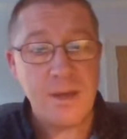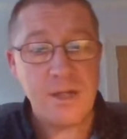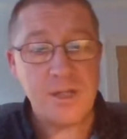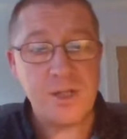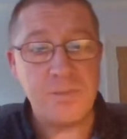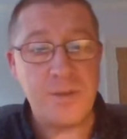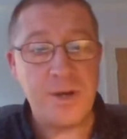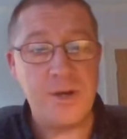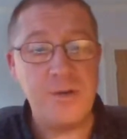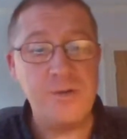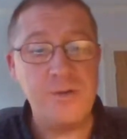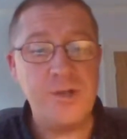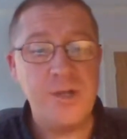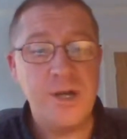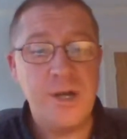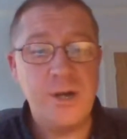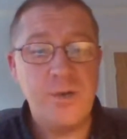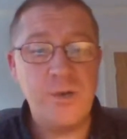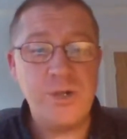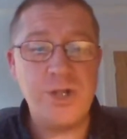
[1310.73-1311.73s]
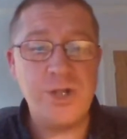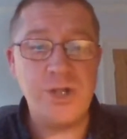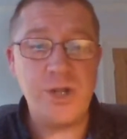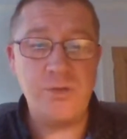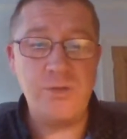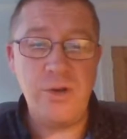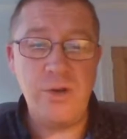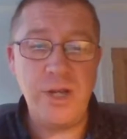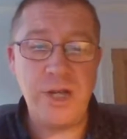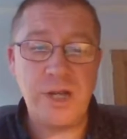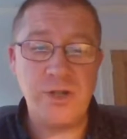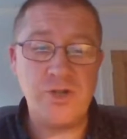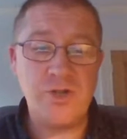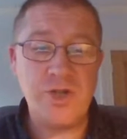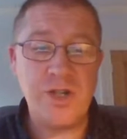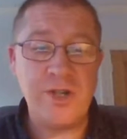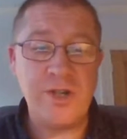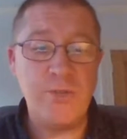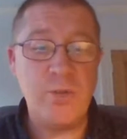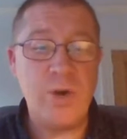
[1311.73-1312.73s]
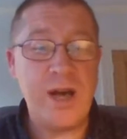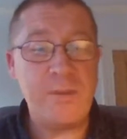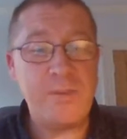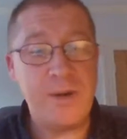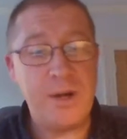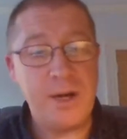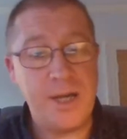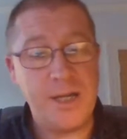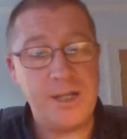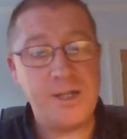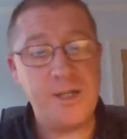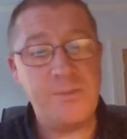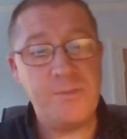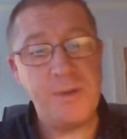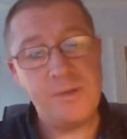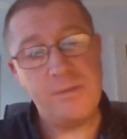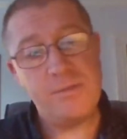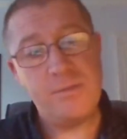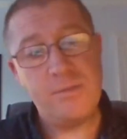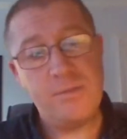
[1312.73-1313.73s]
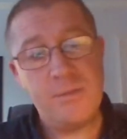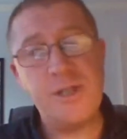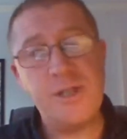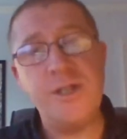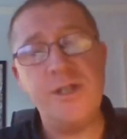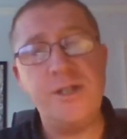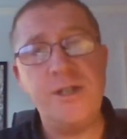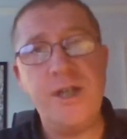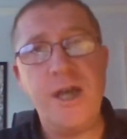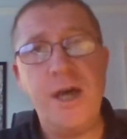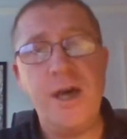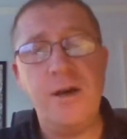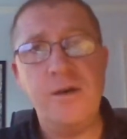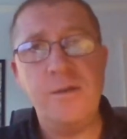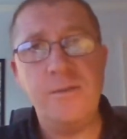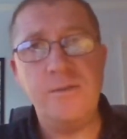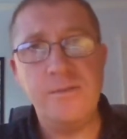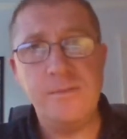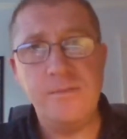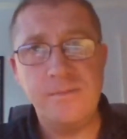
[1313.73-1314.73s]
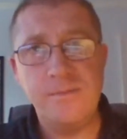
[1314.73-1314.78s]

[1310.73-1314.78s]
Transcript: I suppose, which is ironic considering what happened later, but this is now.